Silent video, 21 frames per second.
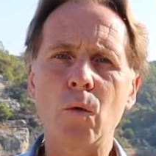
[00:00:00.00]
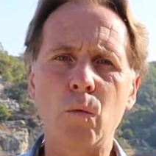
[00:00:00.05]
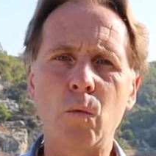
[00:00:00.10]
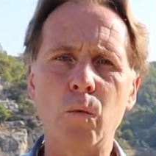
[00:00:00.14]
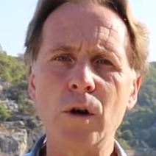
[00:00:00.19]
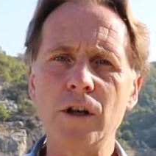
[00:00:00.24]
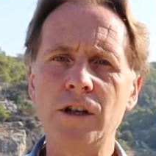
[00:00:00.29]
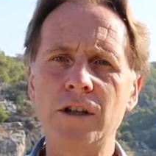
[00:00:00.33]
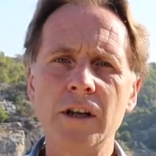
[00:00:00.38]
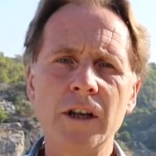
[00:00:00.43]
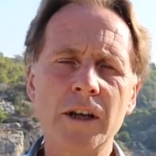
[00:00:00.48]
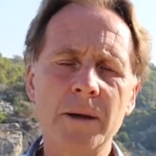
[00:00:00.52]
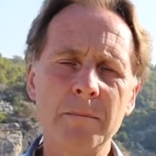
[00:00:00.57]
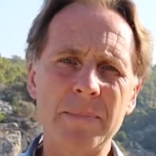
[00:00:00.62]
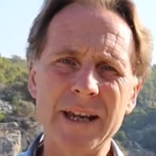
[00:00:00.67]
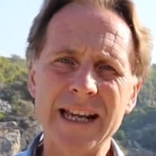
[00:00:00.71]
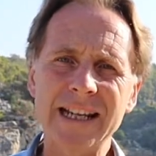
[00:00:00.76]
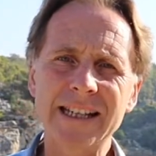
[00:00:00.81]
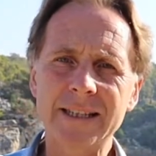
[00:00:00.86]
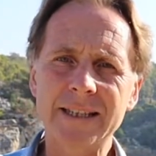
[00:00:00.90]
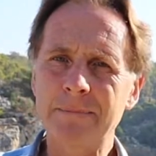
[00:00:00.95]
would
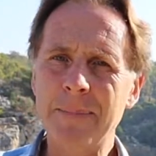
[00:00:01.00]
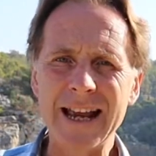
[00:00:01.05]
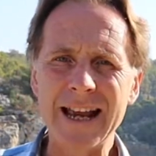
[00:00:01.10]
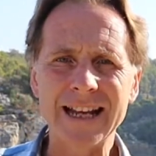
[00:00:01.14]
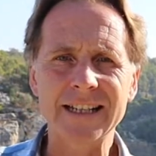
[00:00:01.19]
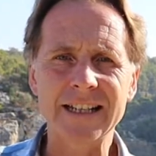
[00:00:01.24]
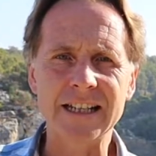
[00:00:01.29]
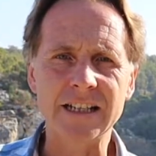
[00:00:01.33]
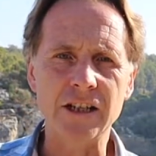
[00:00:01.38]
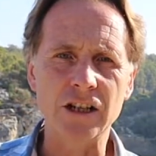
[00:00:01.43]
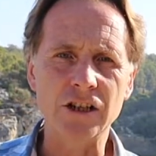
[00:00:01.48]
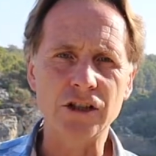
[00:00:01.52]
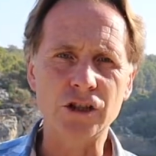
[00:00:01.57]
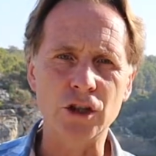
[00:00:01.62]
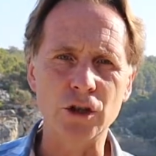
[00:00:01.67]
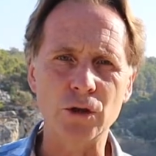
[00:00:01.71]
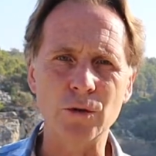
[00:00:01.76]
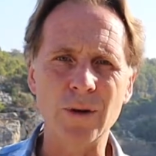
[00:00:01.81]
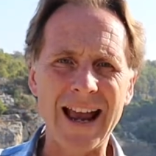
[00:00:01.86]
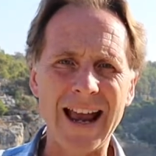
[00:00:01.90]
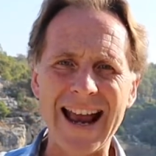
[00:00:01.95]
be expected
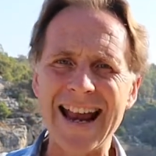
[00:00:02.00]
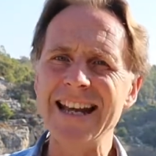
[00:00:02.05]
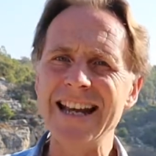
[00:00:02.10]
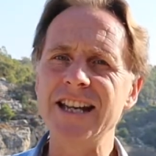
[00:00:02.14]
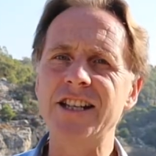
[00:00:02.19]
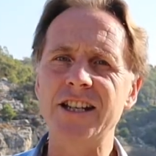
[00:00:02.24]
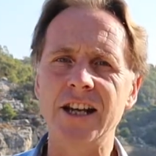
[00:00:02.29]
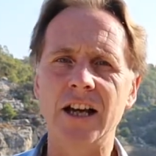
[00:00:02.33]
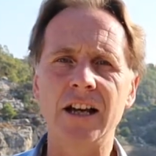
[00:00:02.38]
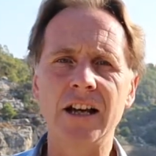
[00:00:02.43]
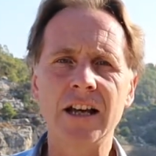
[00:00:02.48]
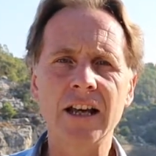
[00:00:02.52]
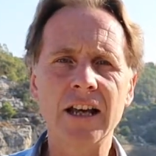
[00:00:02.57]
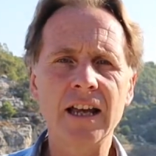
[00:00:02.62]
to enter